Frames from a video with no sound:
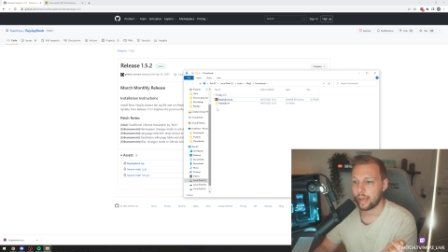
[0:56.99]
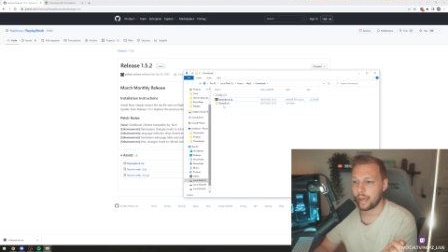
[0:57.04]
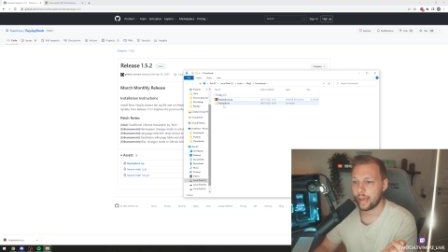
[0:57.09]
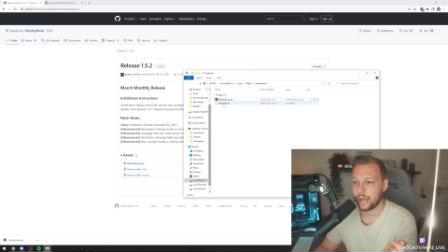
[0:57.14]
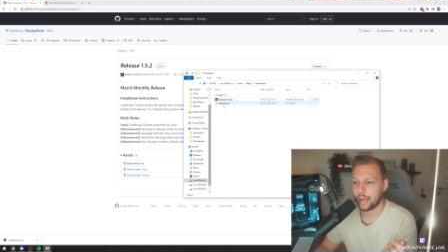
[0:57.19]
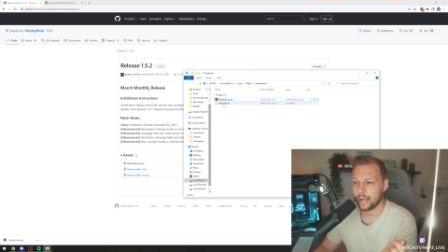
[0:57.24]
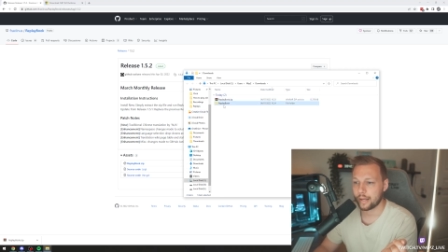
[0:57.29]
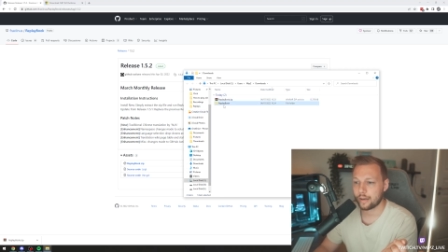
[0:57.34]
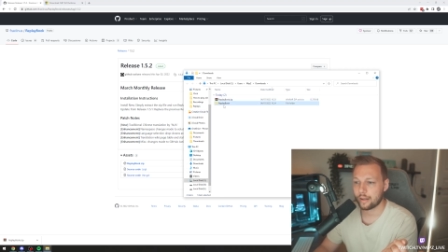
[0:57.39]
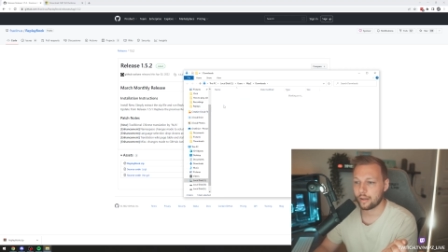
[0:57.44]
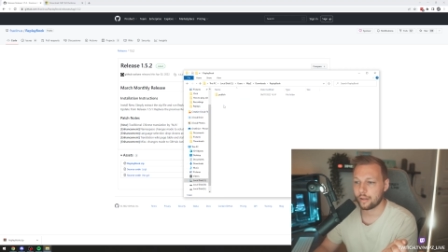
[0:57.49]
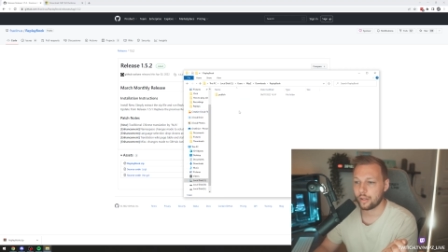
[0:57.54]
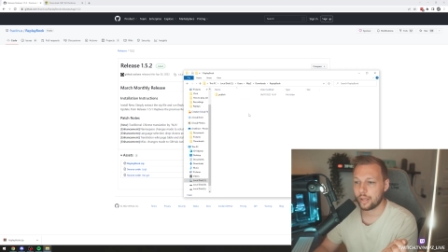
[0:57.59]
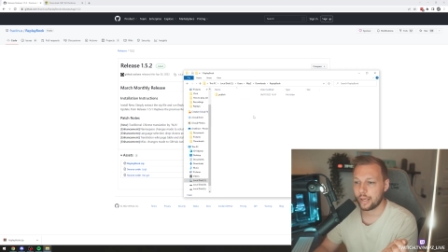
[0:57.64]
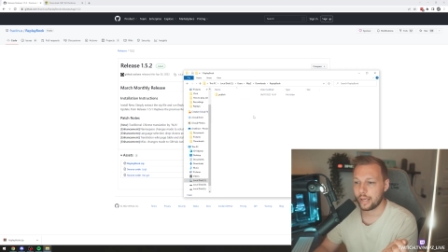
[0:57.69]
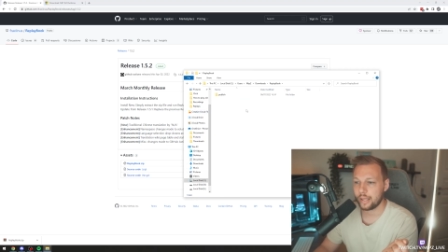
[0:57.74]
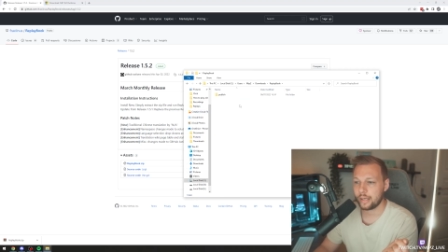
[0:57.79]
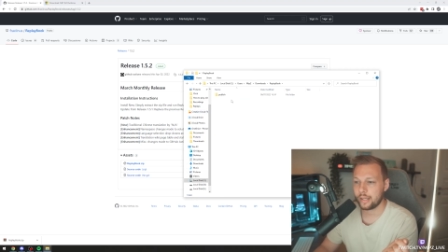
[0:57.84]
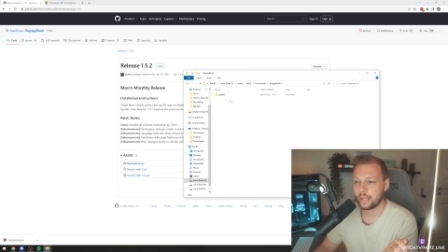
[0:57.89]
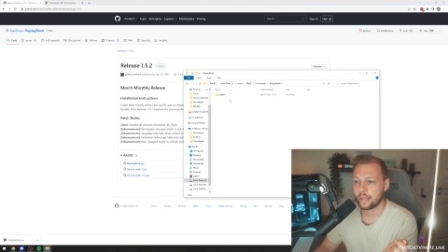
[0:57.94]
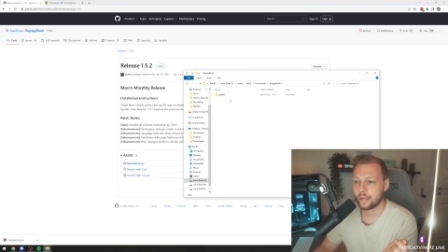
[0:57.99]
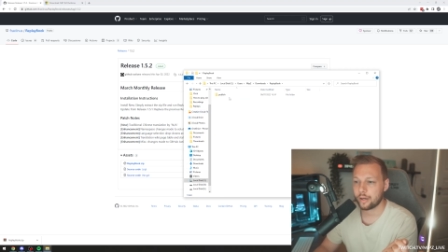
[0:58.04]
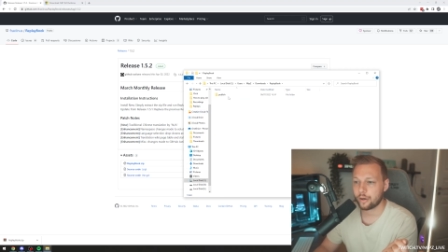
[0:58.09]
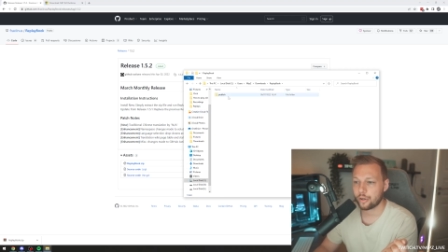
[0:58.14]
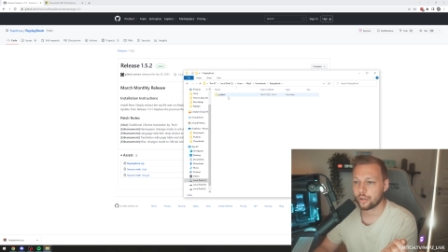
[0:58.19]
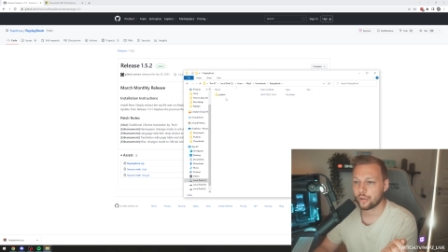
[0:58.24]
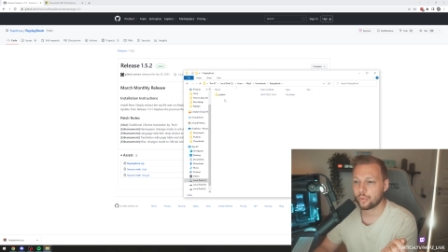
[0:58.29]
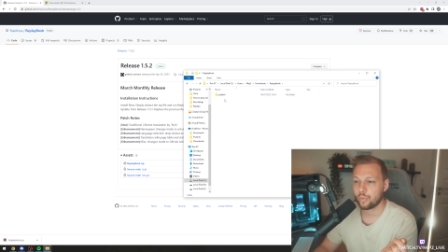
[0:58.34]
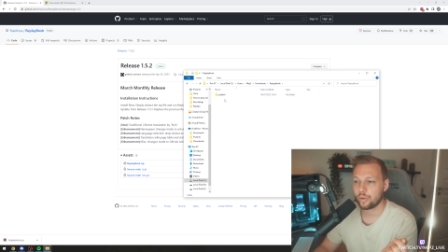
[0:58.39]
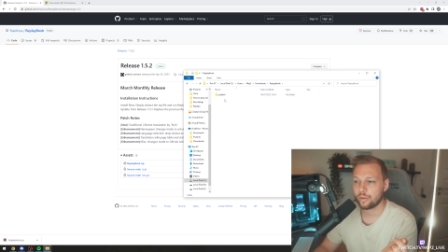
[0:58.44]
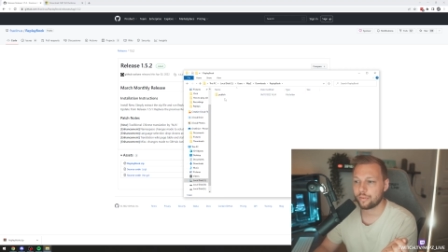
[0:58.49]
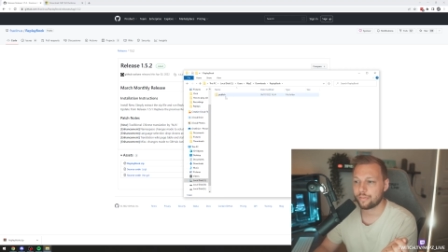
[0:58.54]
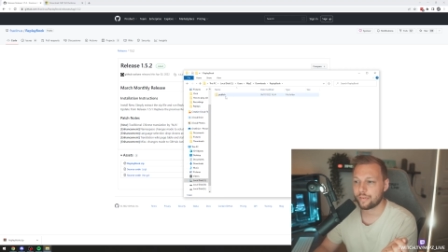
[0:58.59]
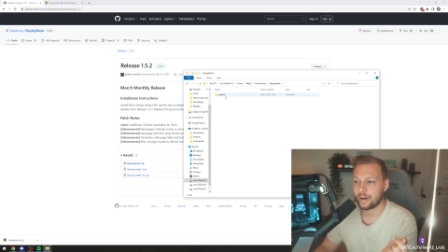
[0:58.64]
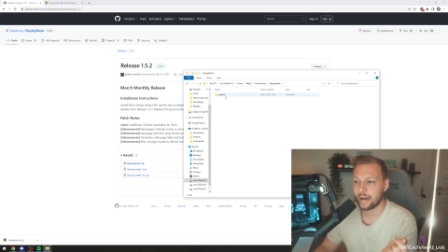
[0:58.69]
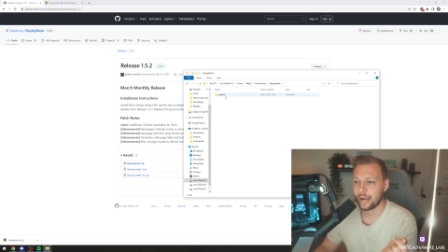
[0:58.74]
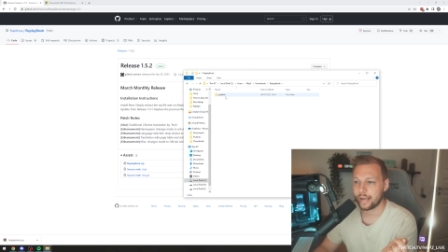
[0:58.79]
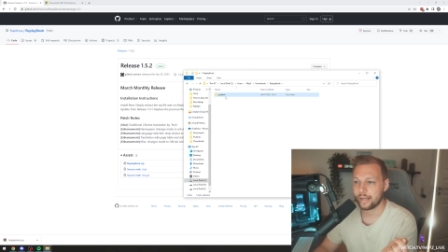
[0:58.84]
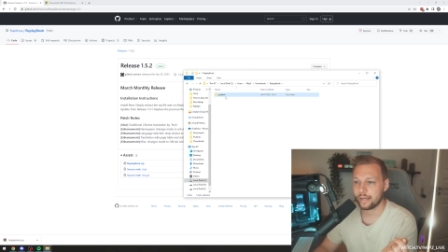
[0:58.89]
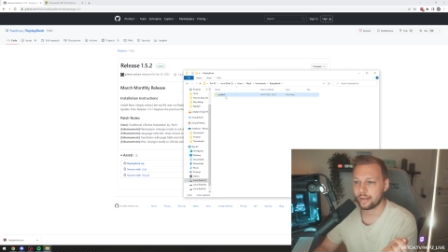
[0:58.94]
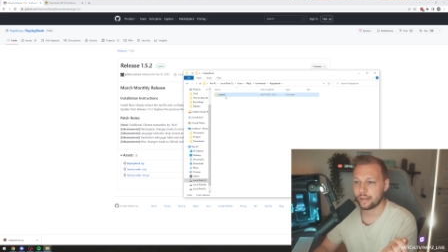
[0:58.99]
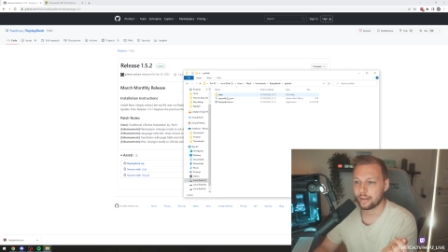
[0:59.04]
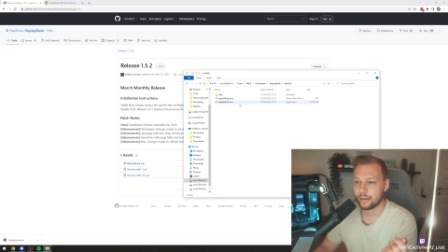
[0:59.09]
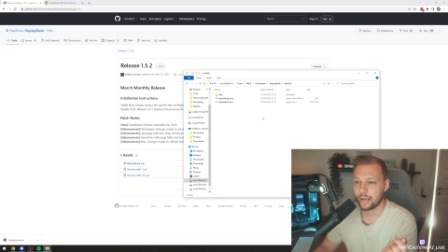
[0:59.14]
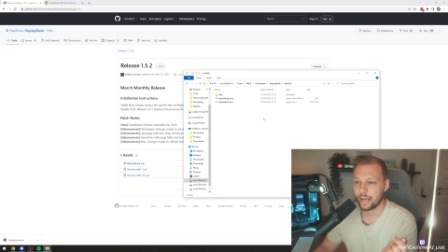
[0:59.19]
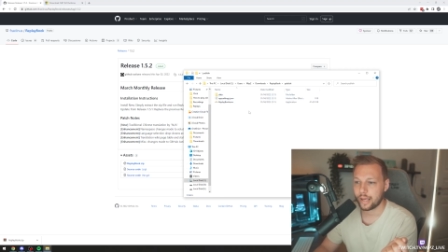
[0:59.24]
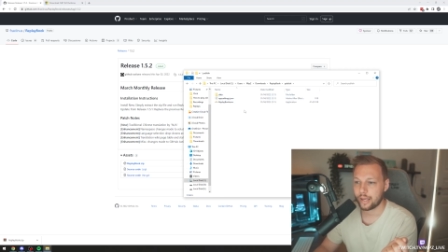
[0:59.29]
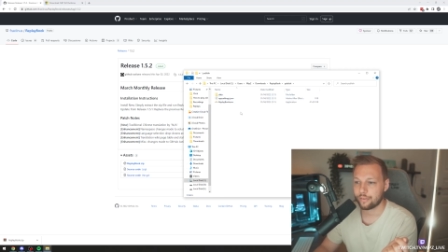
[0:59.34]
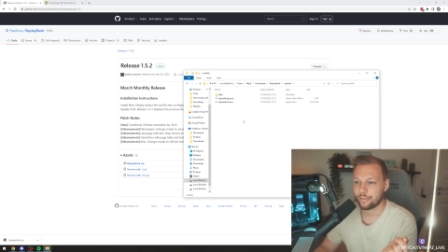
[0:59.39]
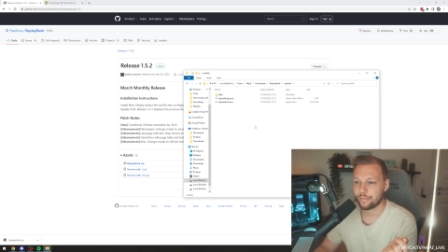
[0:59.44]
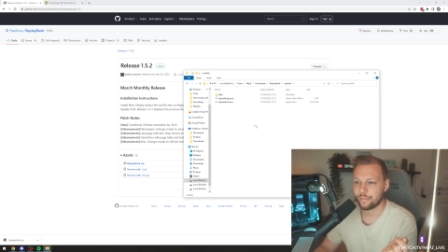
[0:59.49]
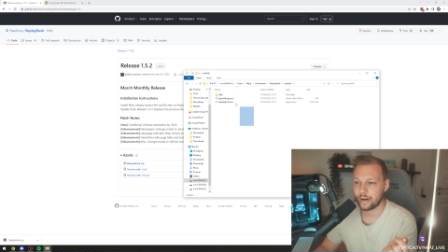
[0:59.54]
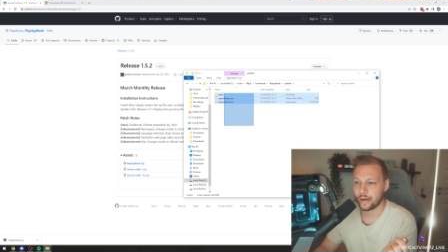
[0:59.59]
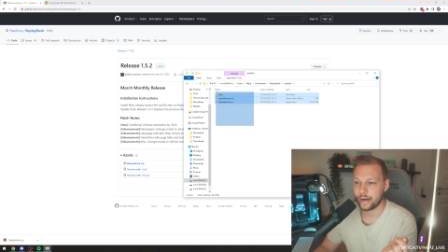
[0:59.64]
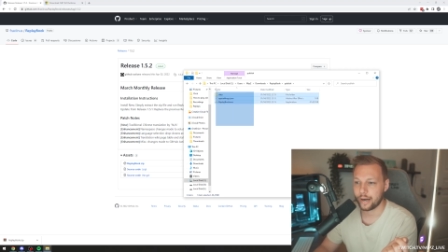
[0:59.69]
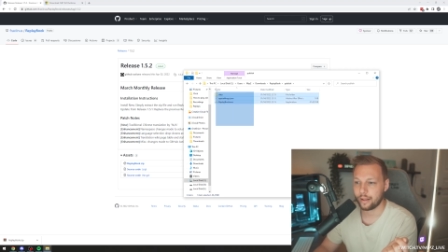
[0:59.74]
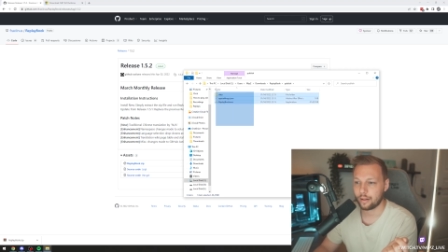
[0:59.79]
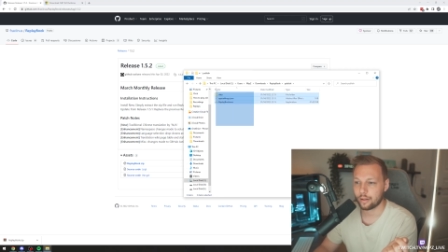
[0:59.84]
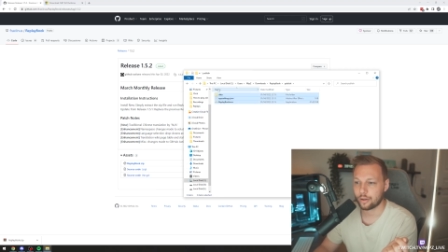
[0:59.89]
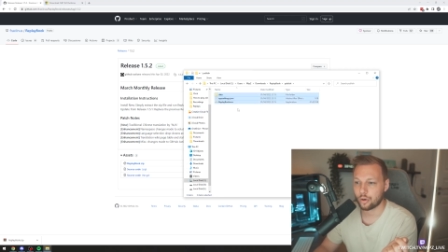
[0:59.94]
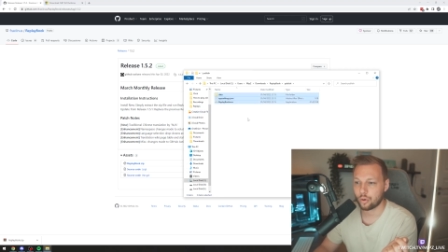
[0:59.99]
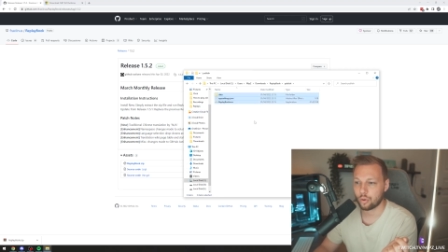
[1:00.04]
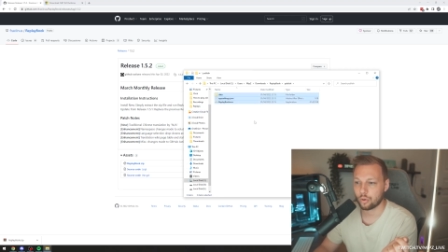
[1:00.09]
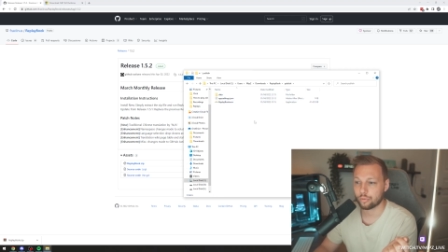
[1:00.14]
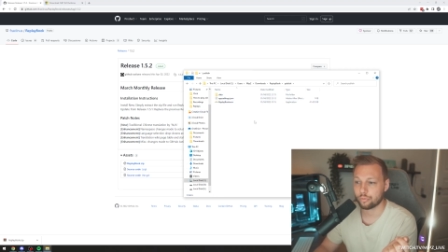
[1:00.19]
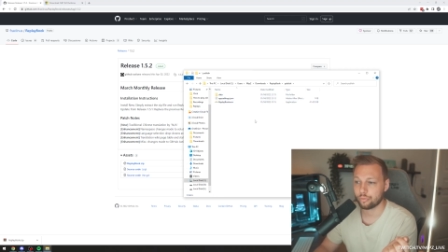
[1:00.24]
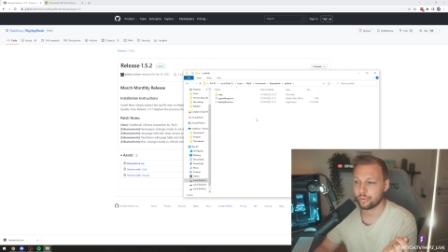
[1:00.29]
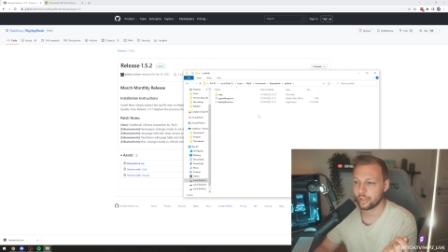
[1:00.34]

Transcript: And in here, you will find a file called